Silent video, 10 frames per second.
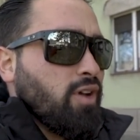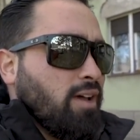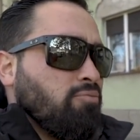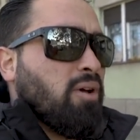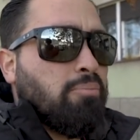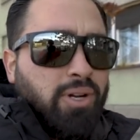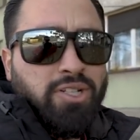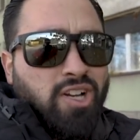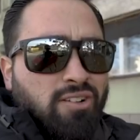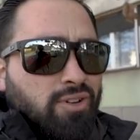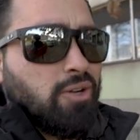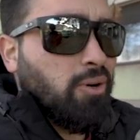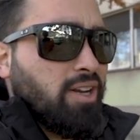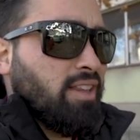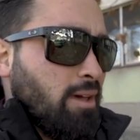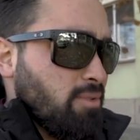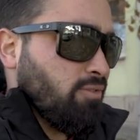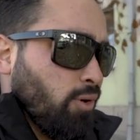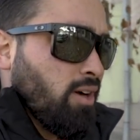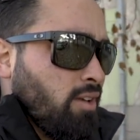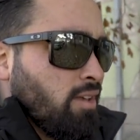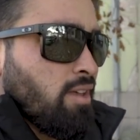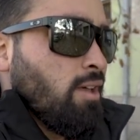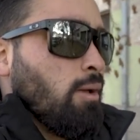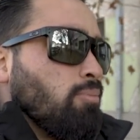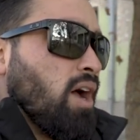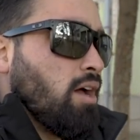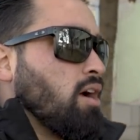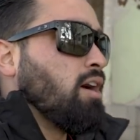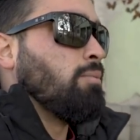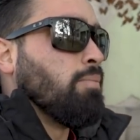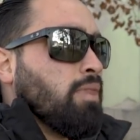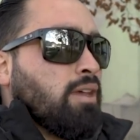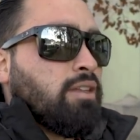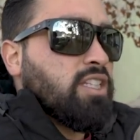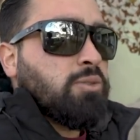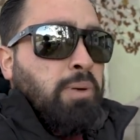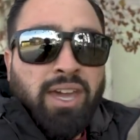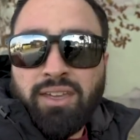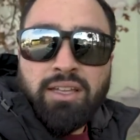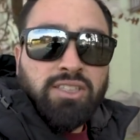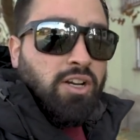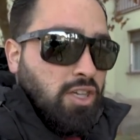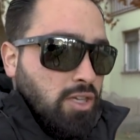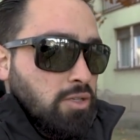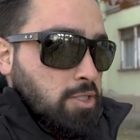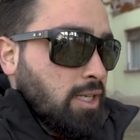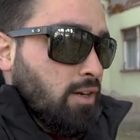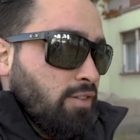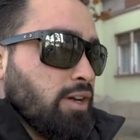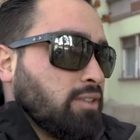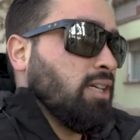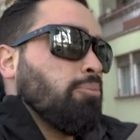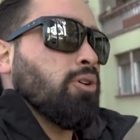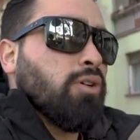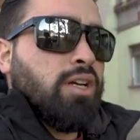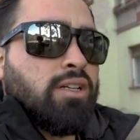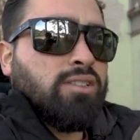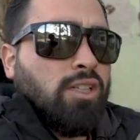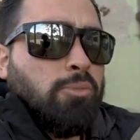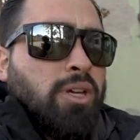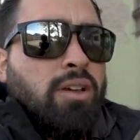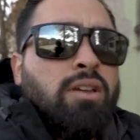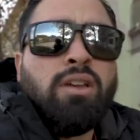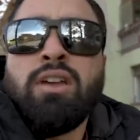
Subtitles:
I'm pretty sure I've recorded that before. But these pancakes are huge and they're very typical here in Serbia.